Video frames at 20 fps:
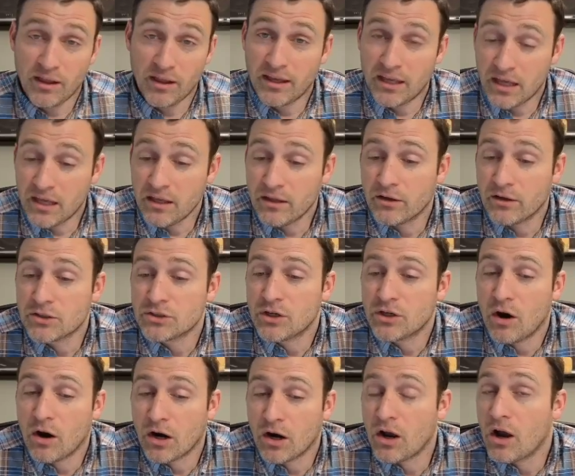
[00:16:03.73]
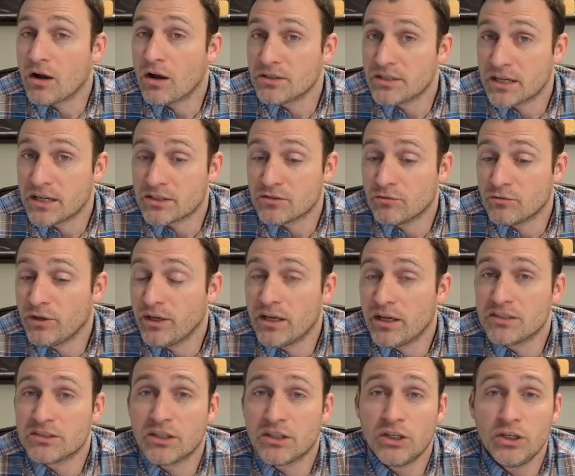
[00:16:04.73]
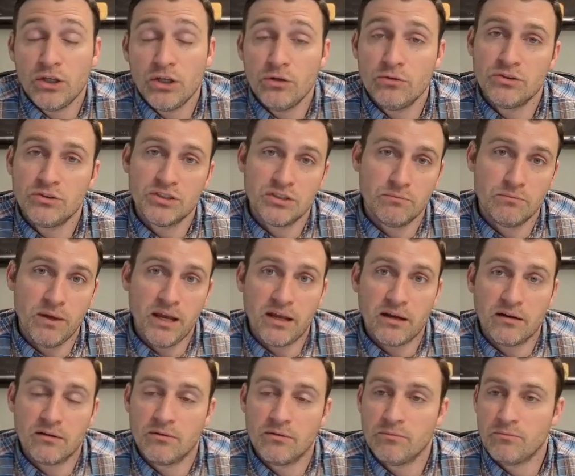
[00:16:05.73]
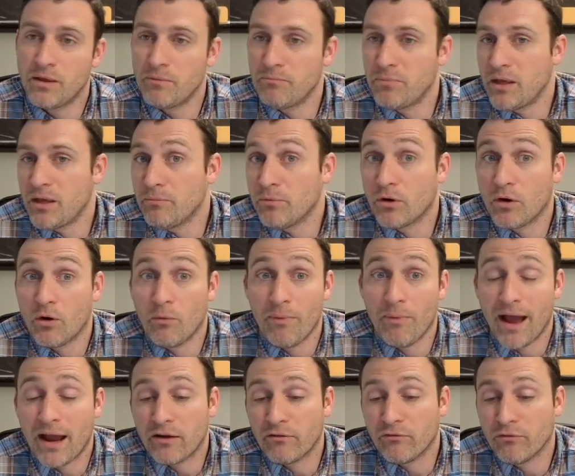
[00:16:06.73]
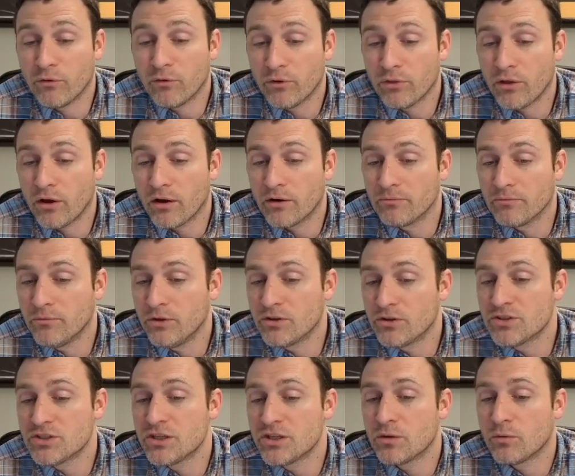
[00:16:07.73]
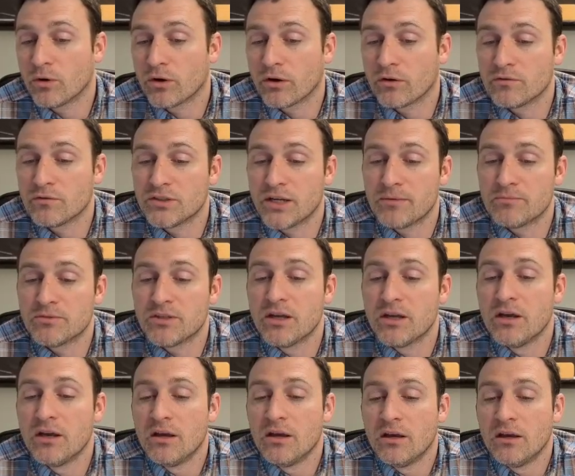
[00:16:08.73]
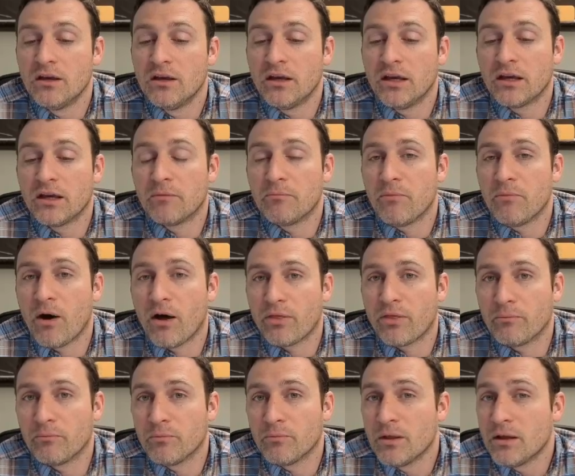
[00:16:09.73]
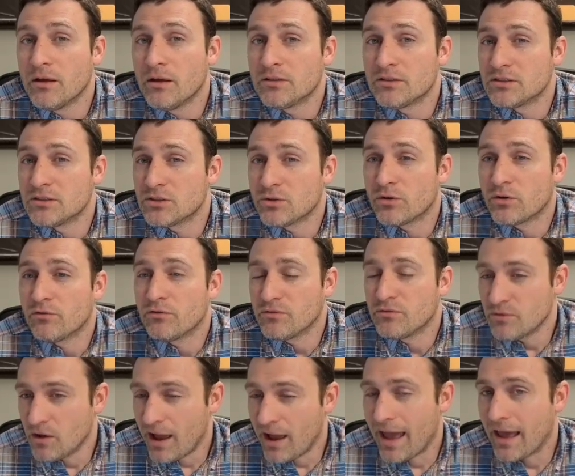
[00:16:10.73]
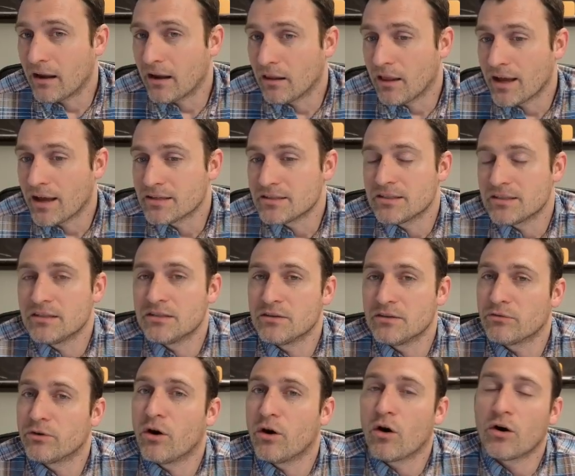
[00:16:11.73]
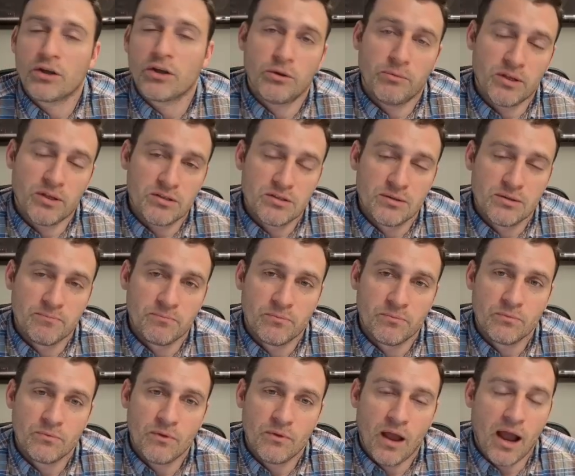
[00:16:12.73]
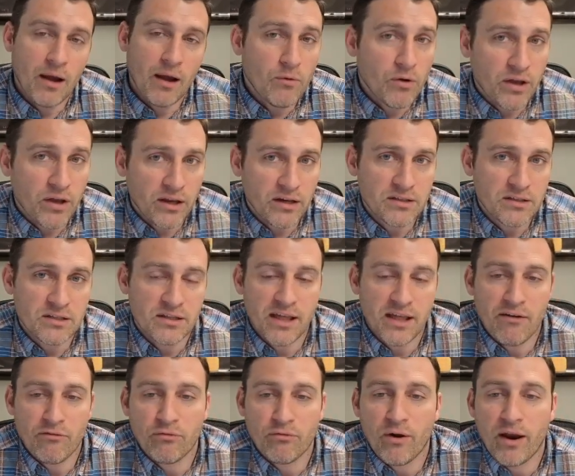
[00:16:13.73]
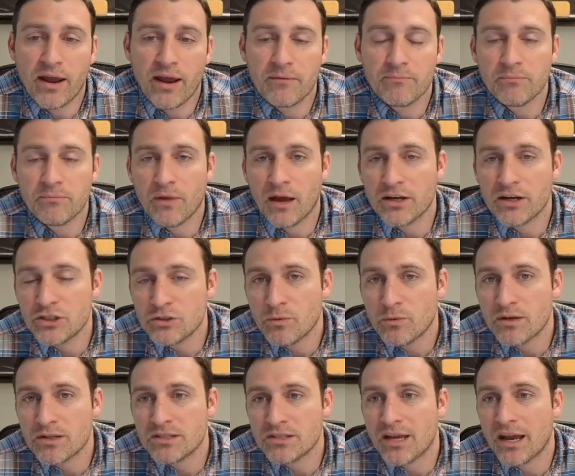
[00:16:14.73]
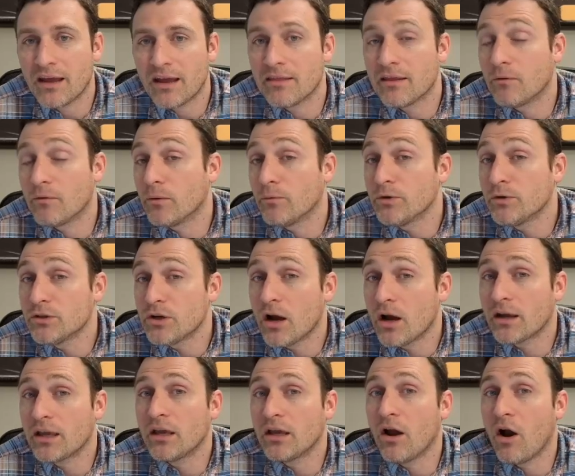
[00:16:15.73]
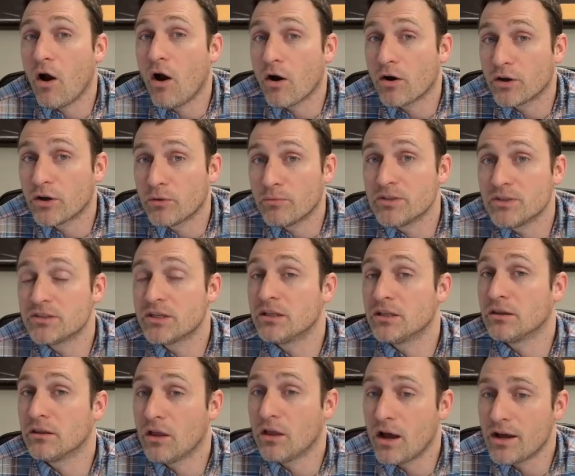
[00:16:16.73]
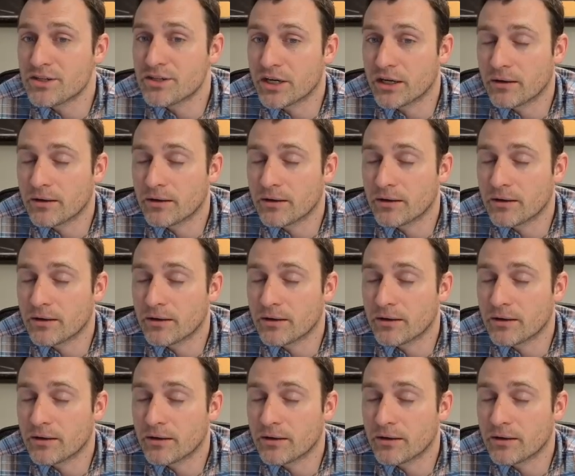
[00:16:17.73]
English, are context-free is a huge debate that people go back and forth on. You can see the work of James Higginbotham to sort of analyze the different arguments. I won't get into that fray. I just want to say that when we're talking arguments in logic,